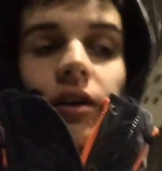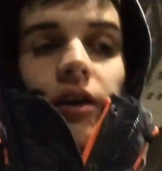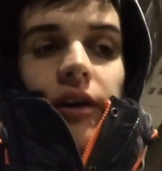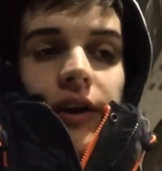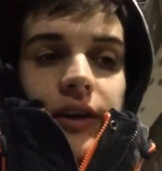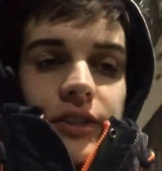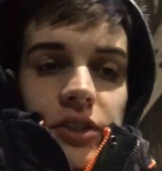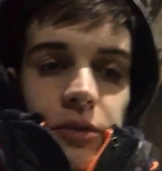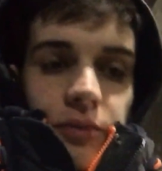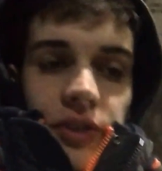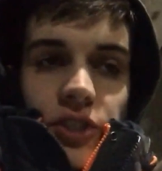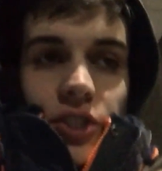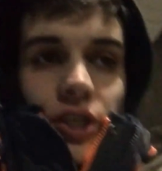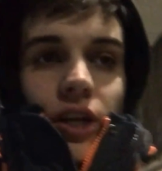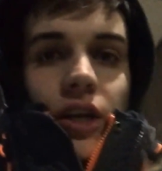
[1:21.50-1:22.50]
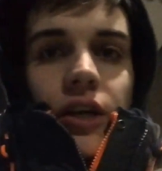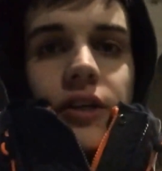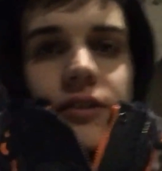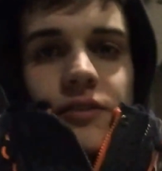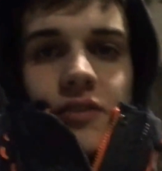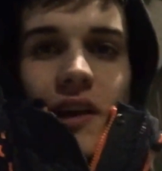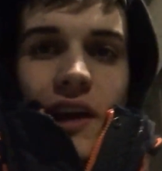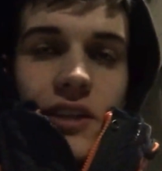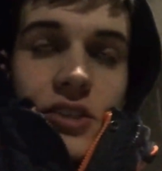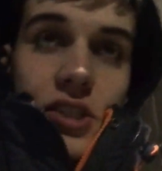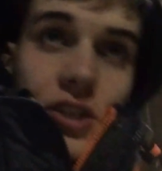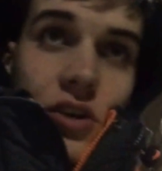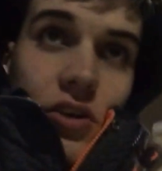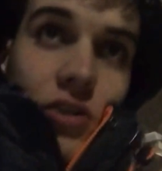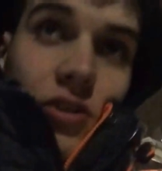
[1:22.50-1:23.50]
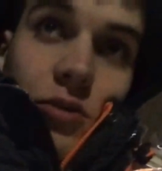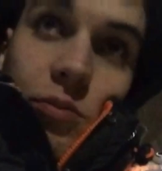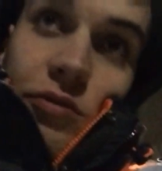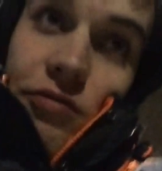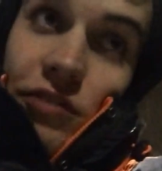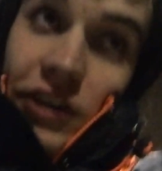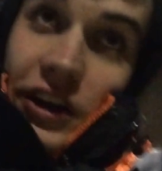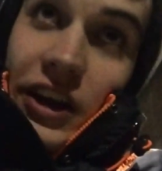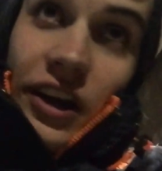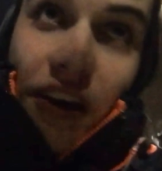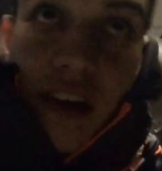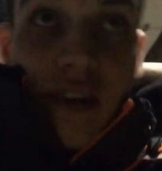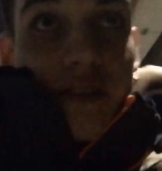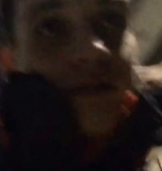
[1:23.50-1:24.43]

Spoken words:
Alright, it's a bit chilly, hence the hood, but fuck it.